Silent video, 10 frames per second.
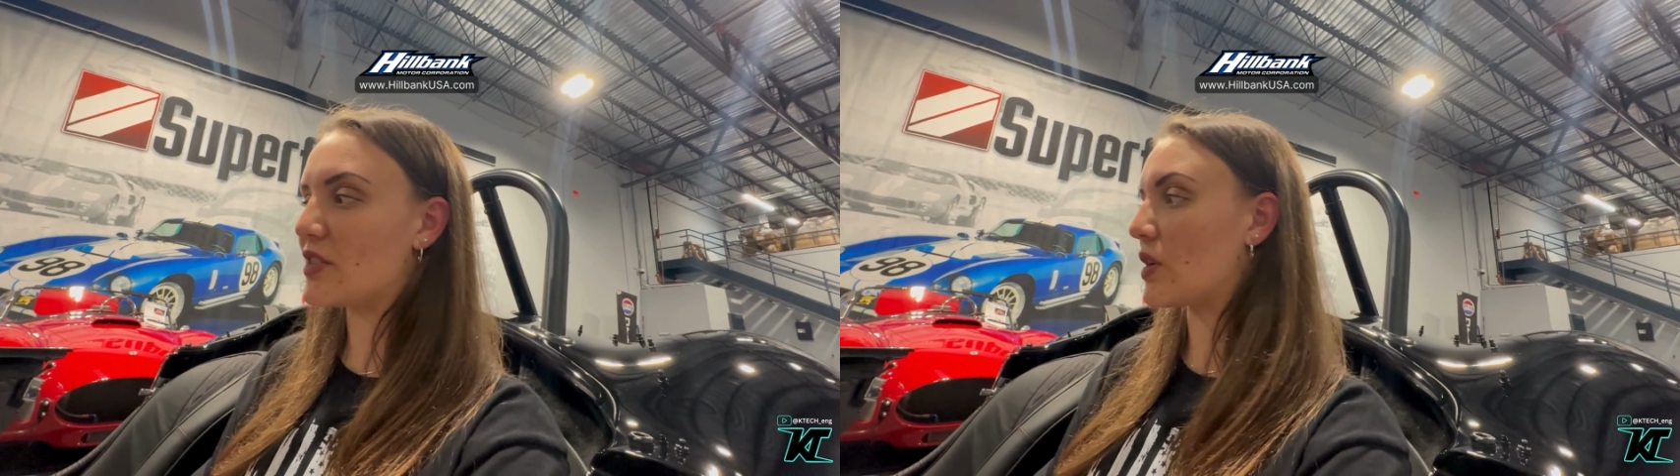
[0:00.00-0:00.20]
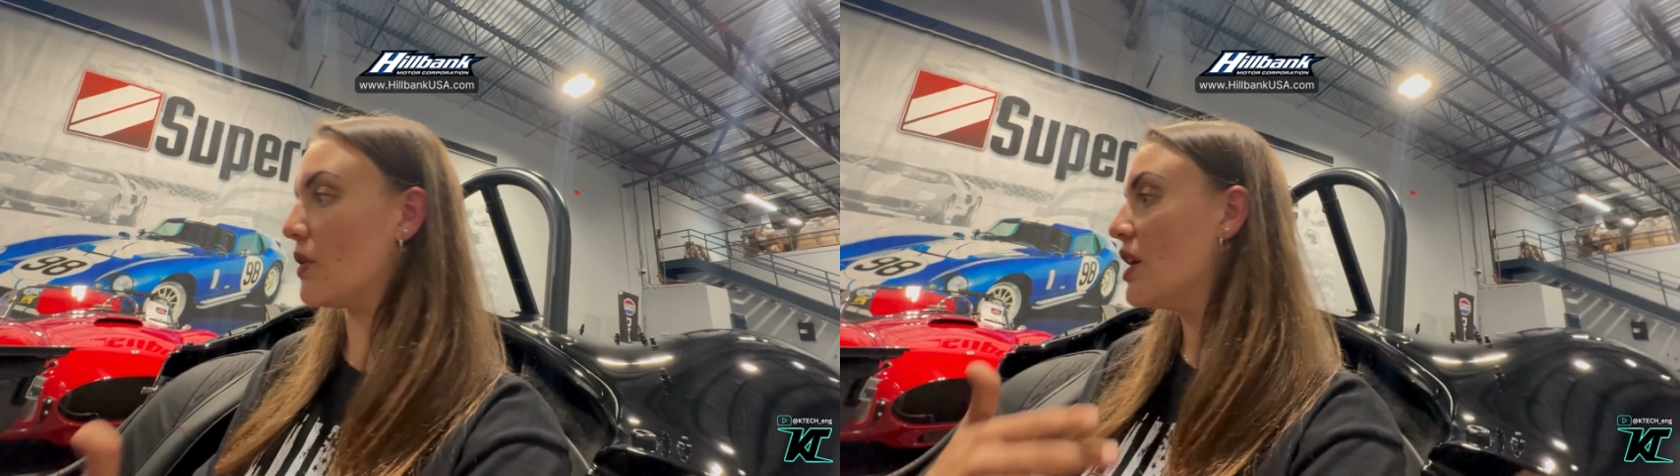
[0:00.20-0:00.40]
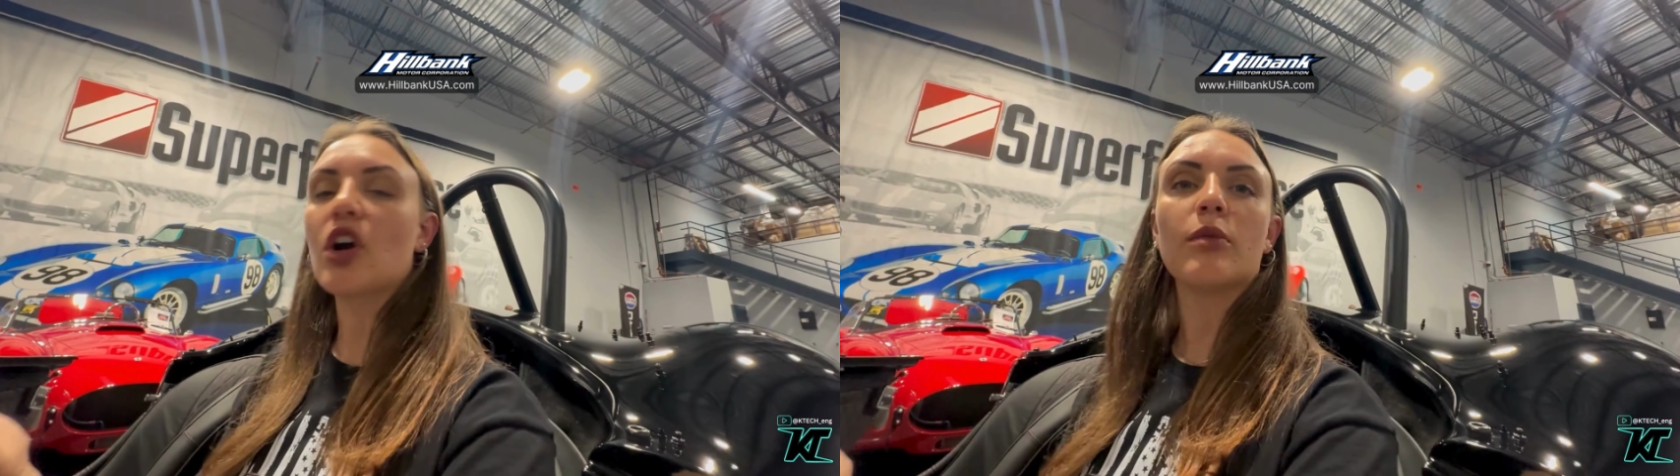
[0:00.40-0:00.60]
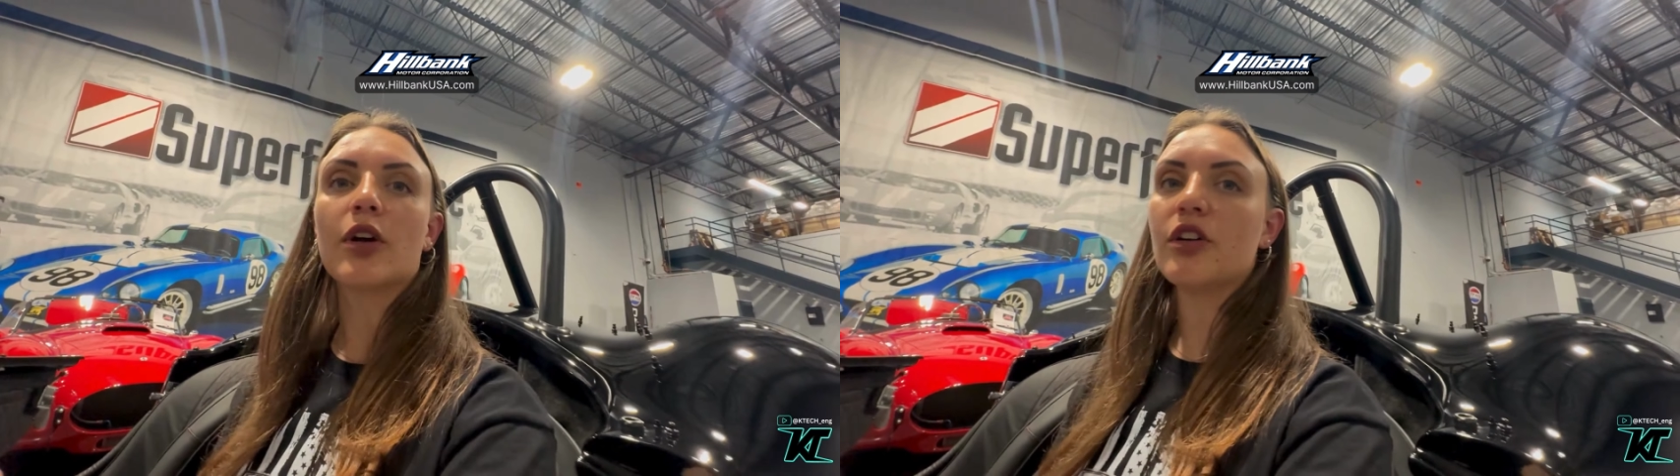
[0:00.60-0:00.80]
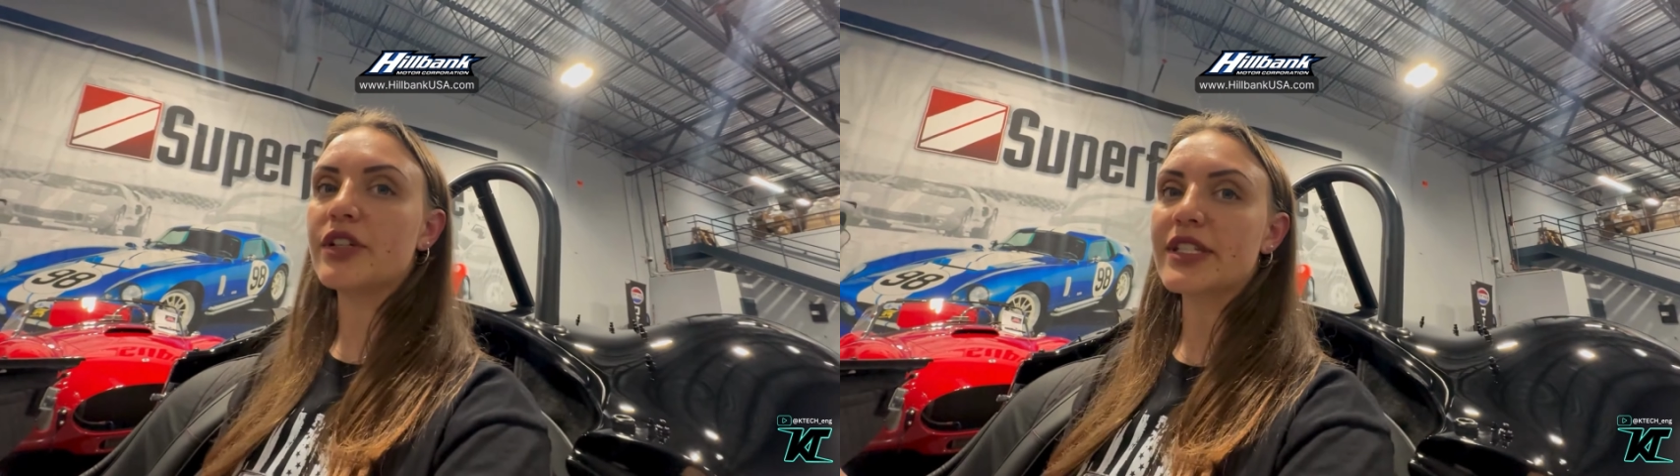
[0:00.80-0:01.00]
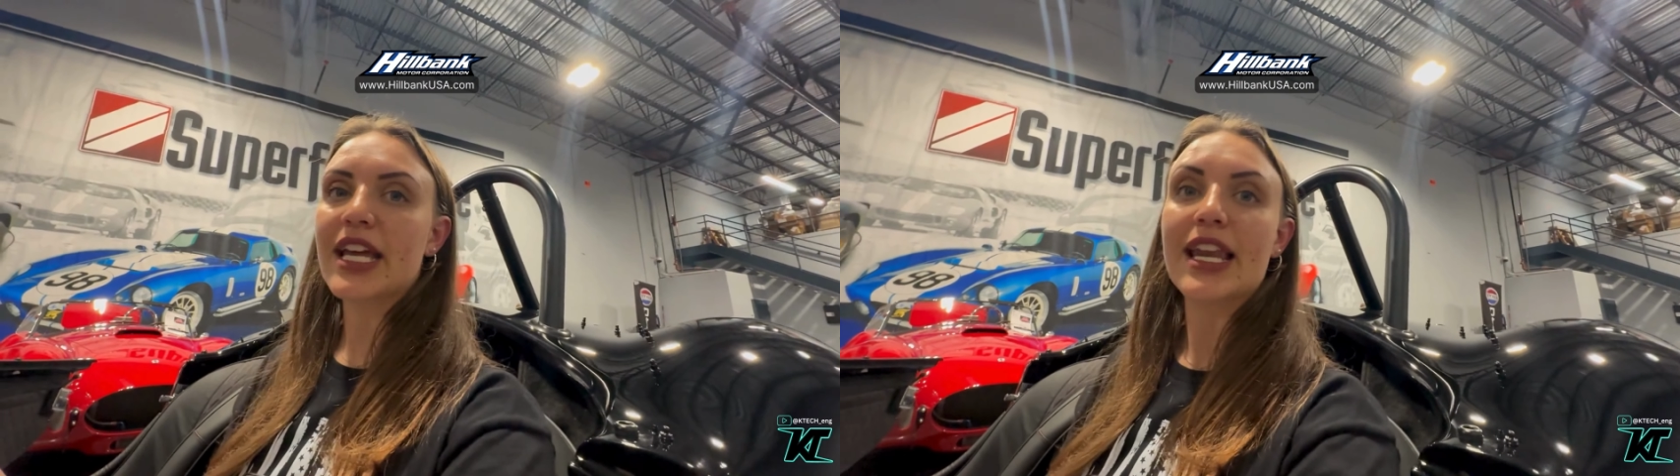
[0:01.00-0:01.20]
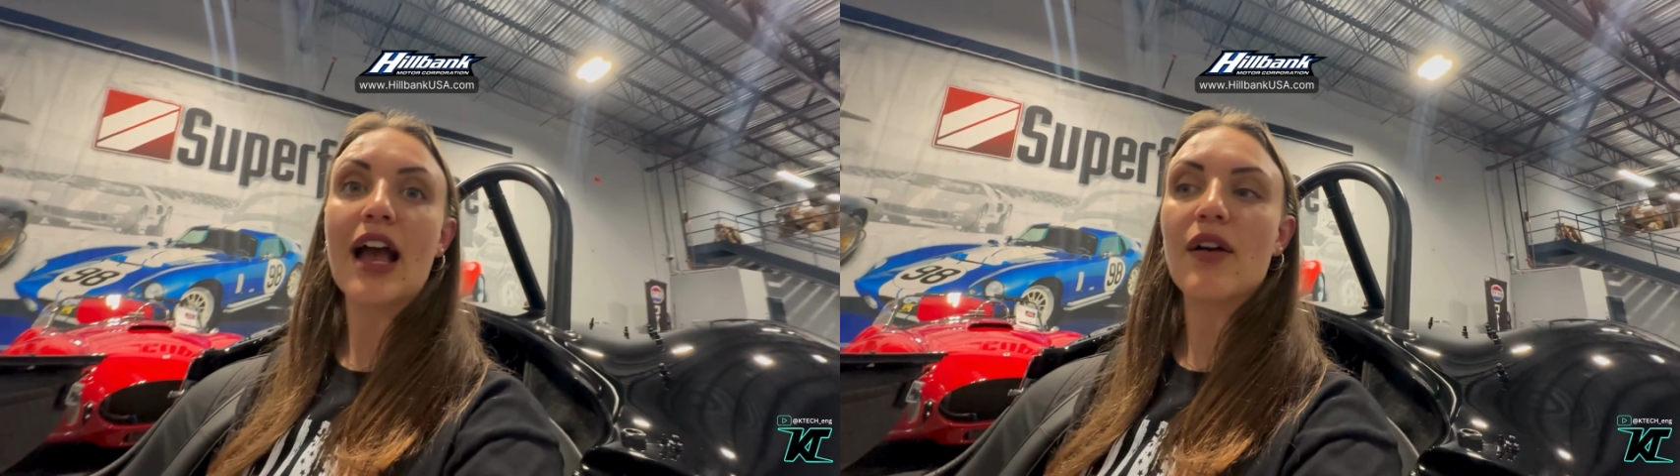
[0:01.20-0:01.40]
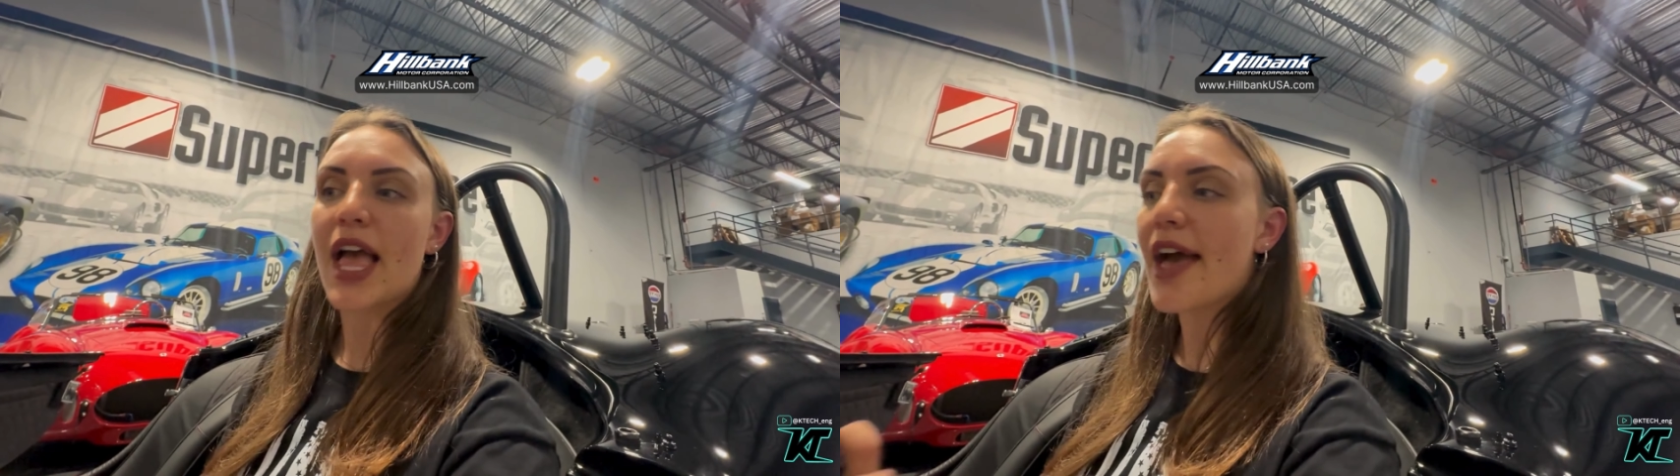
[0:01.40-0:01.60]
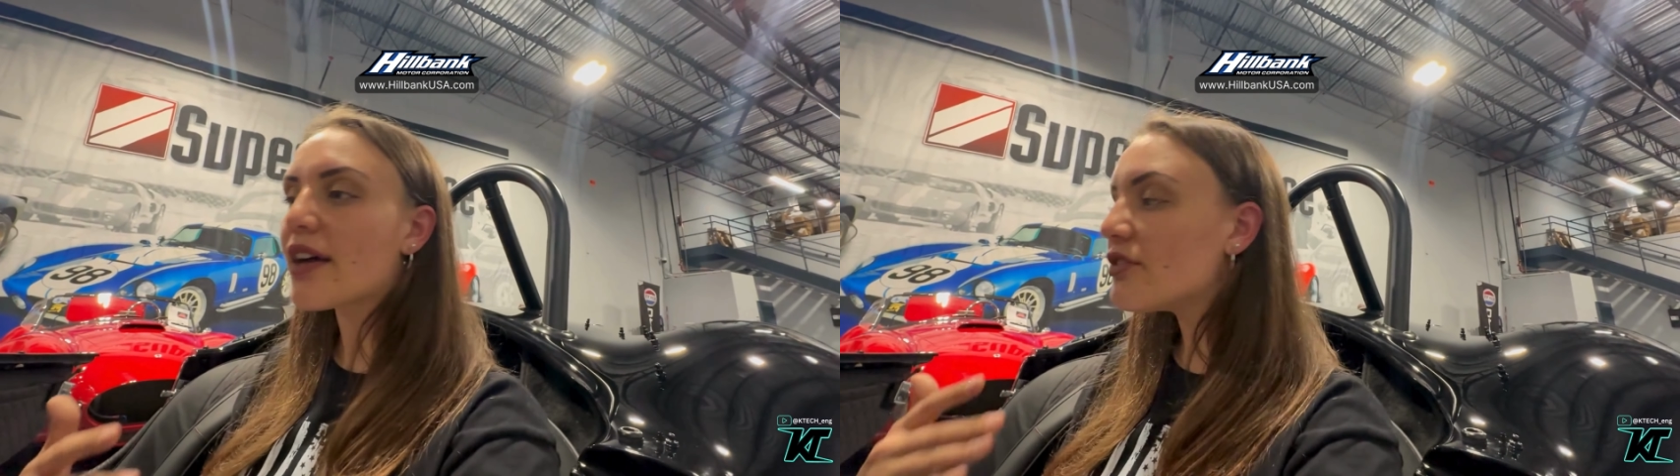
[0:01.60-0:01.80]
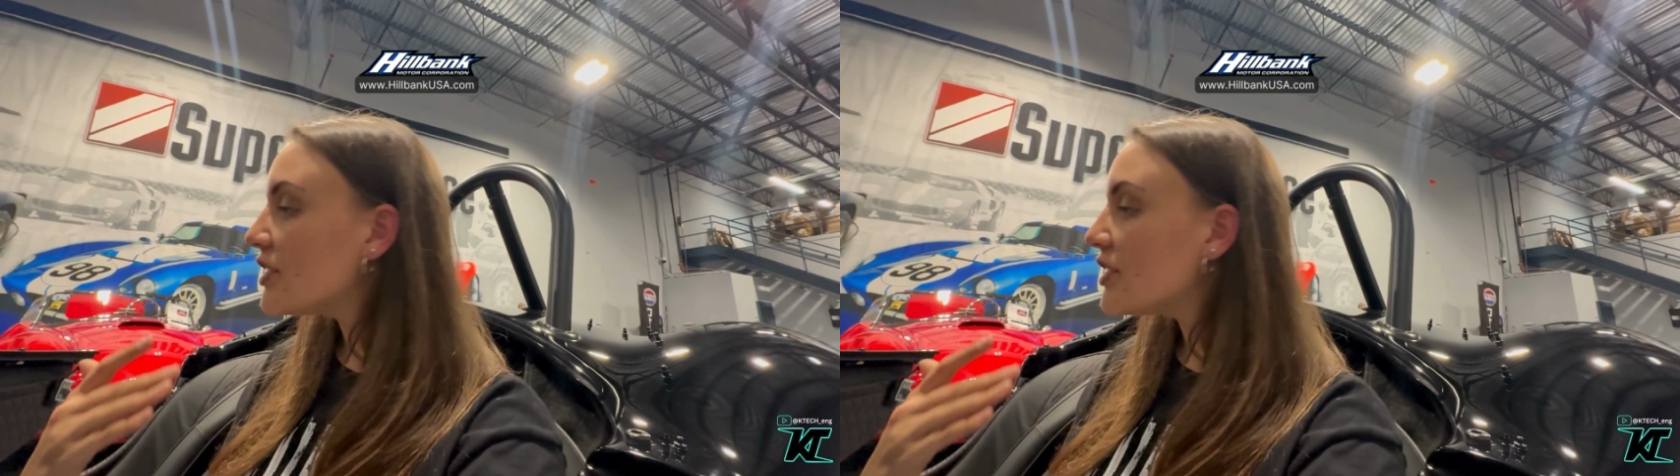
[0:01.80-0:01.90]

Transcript: So Cobra owners can now have